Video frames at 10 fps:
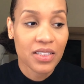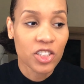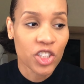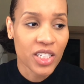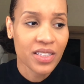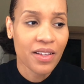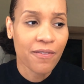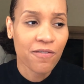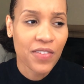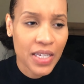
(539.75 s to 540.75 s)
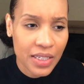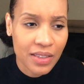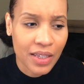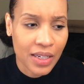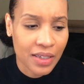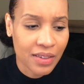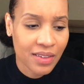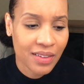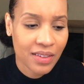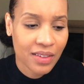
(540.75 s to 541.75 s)
Just the feeling
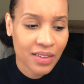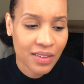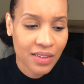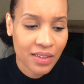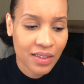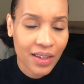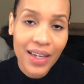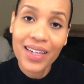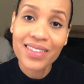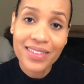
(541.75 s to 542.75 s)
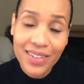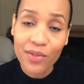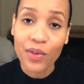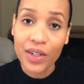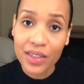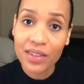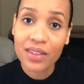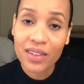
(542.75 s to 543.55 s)
is different.